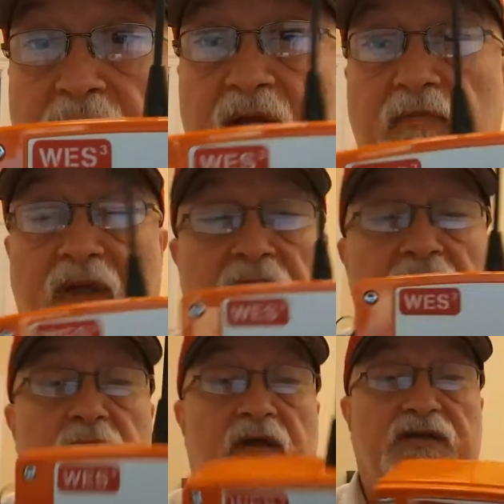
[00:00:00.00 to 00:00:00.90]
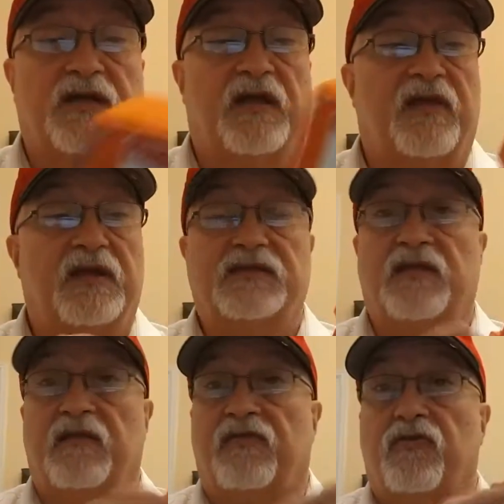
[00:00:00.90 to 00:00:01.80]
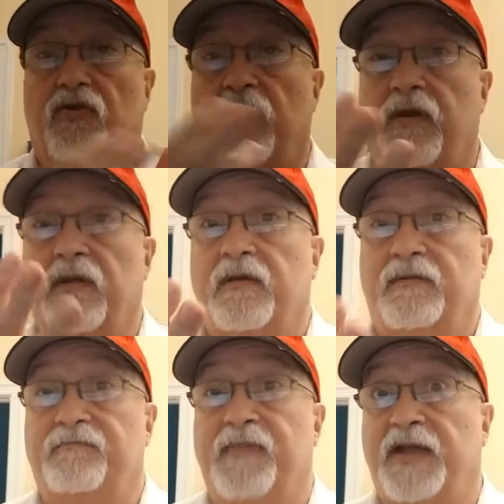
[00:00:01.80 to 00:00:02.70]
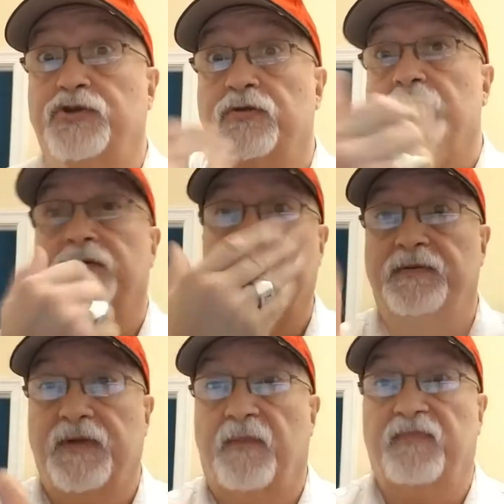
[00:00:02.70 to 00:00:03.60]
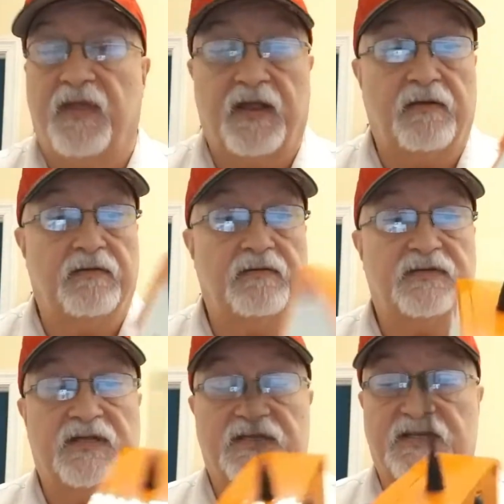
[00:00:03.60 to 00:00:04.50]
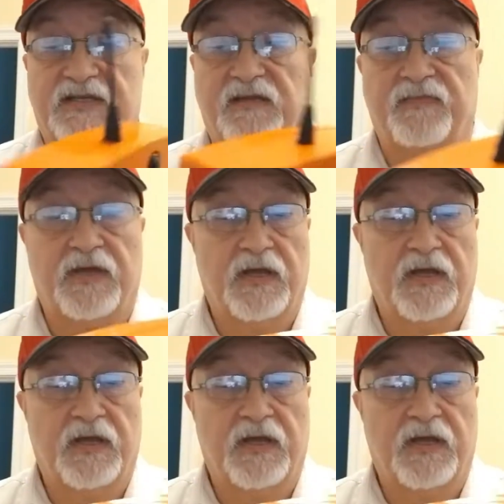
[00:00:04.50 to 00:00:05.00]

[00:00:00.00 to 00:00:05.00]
and mainly because I think it's the third major update to the system.